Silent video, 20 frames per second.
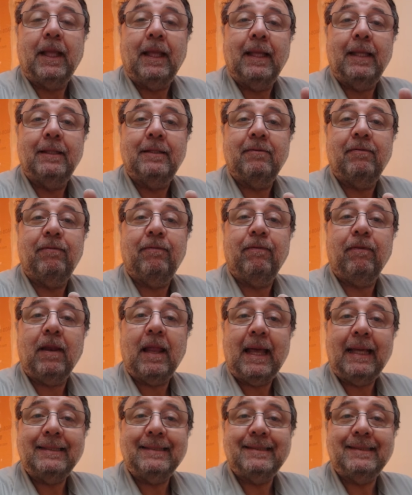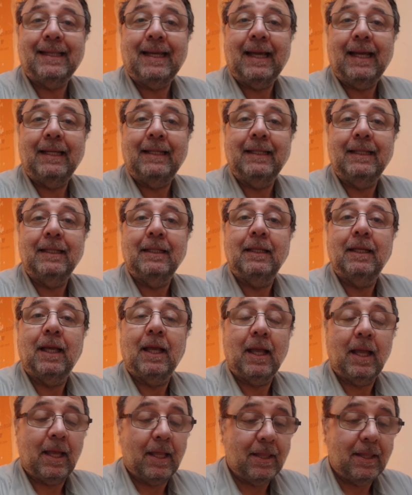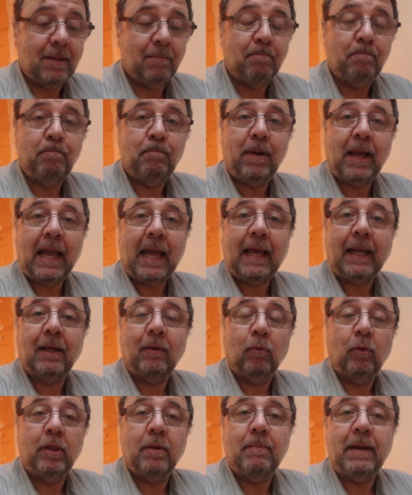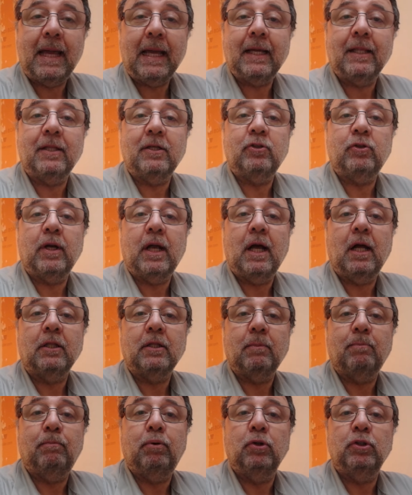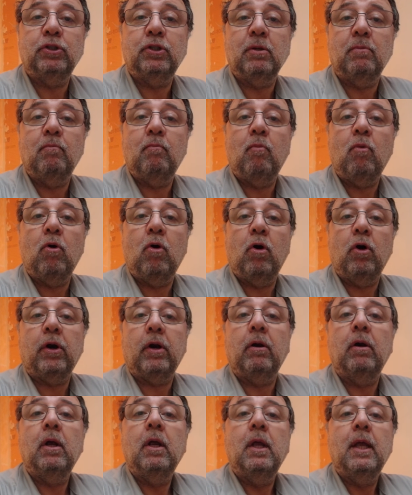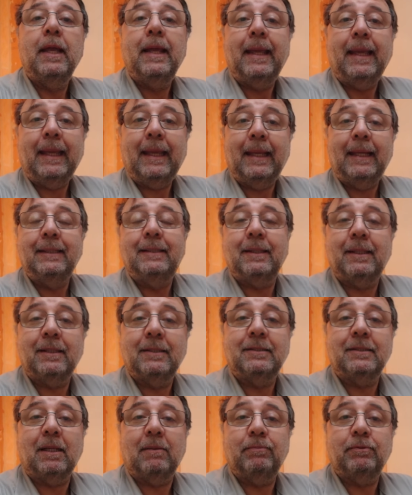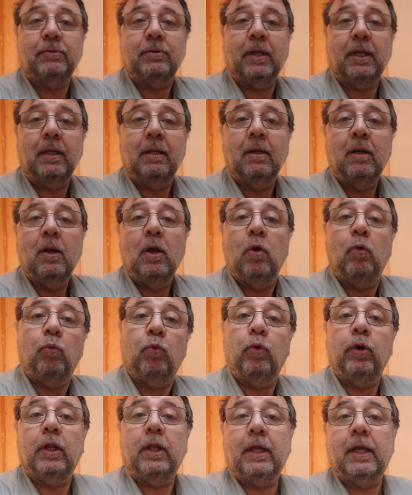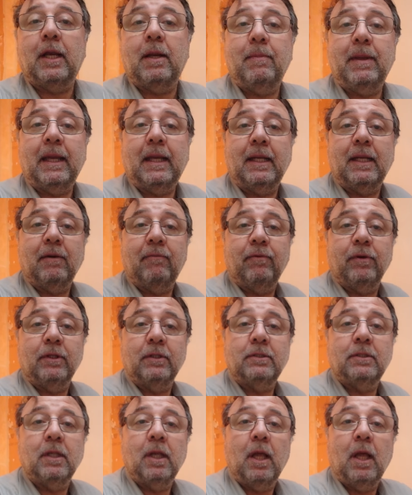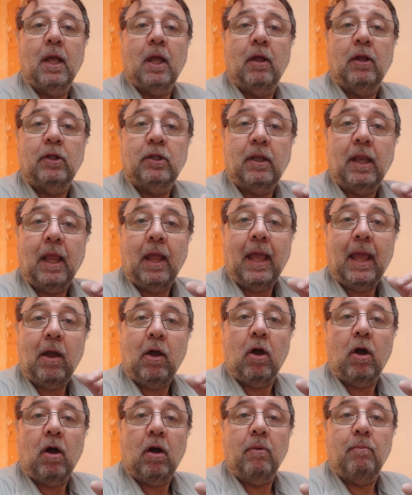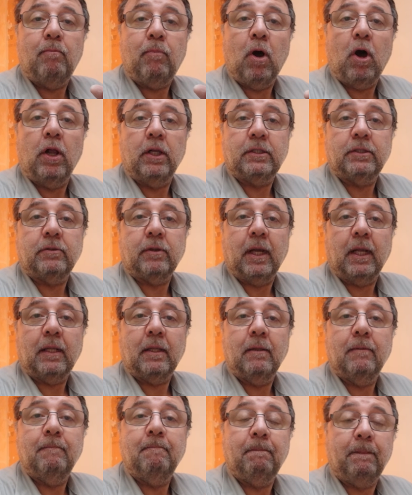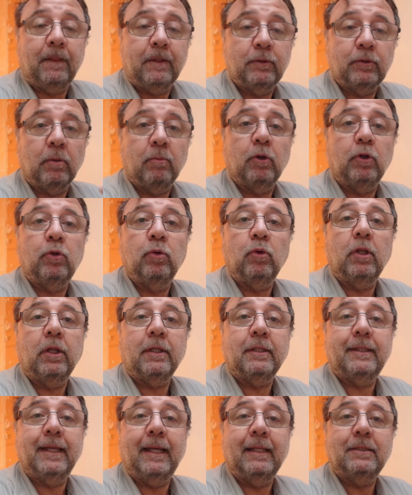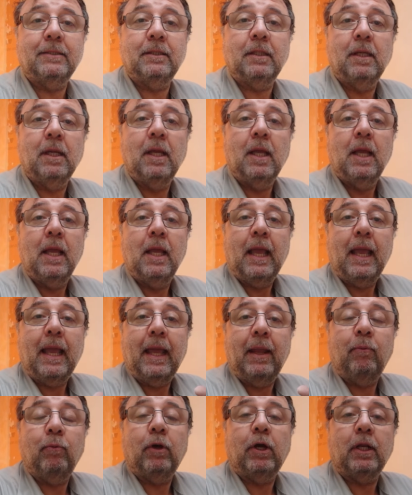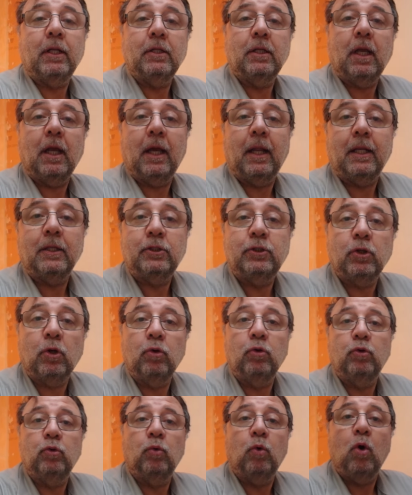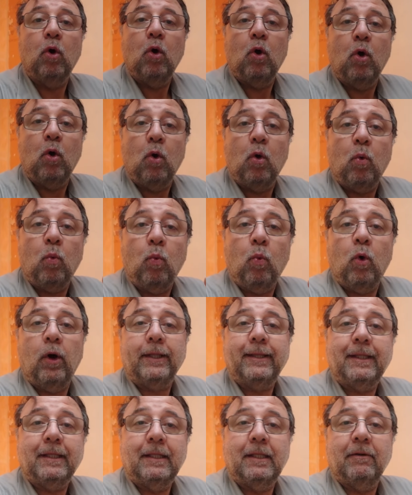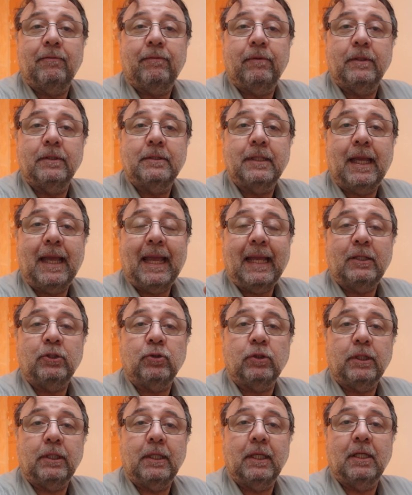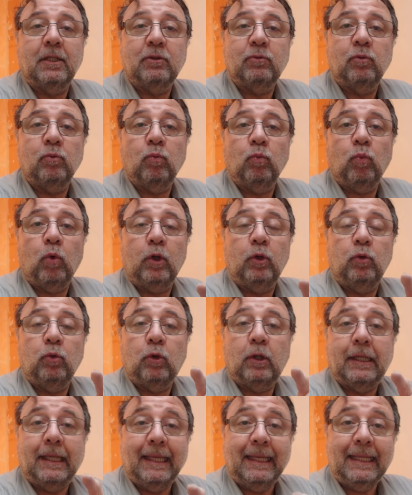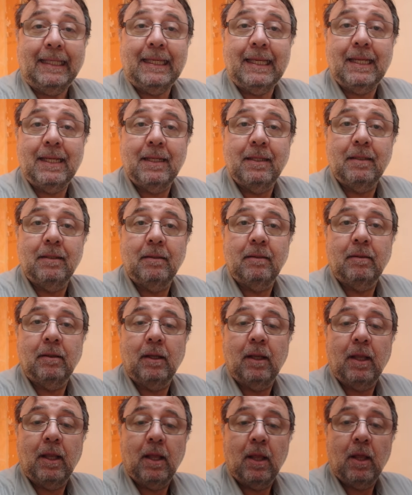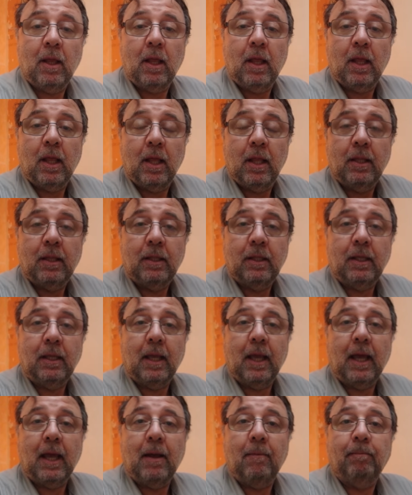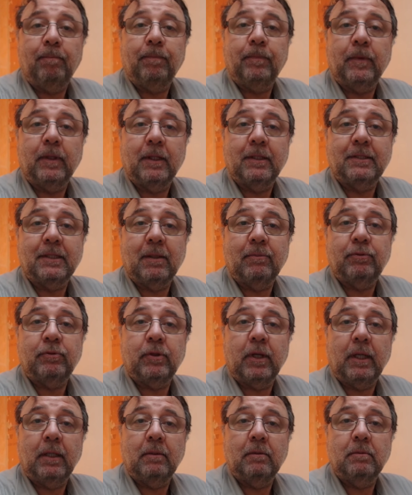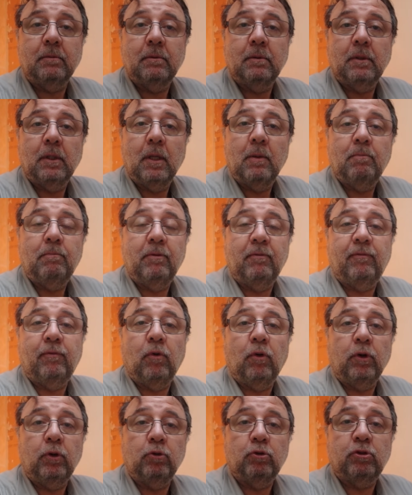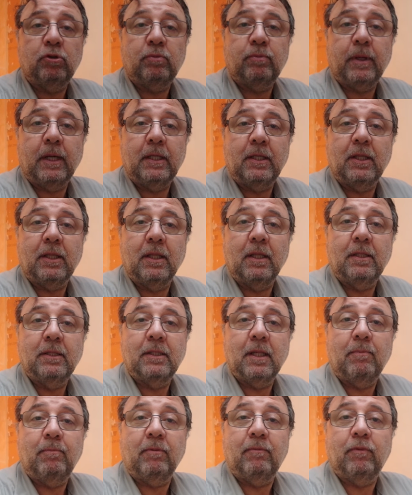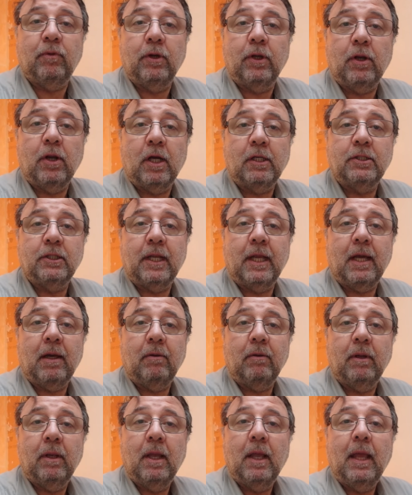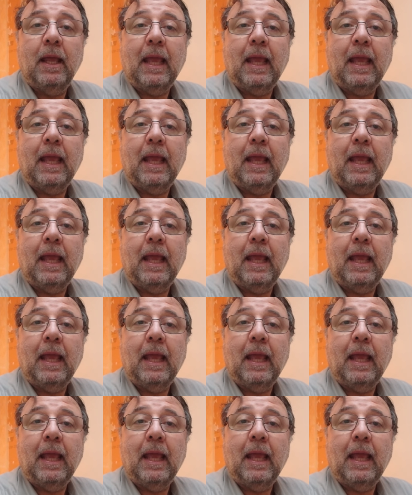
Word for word: is flat siding the back with the back of the trowel to push the mortar into the substrate really going to make a difference uh, on bond strength. So I'm going to do a little test and we're going to, I'm going to show you what the difference actually is when you key in the um, the substrate before you spread your thin set, before you notch it out.